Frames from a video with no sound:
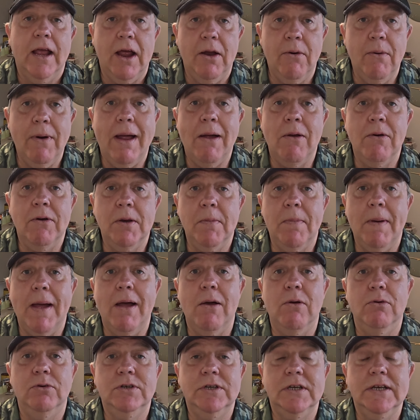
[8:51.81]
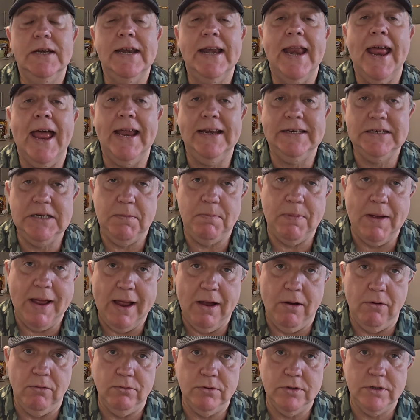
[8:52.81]
around about
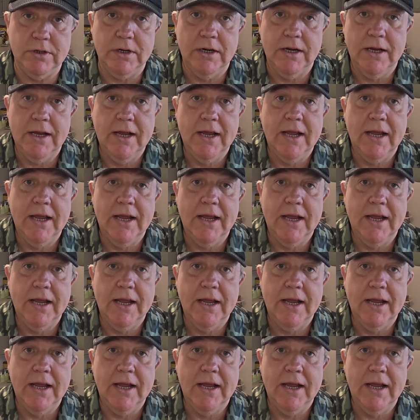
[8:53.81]
£90.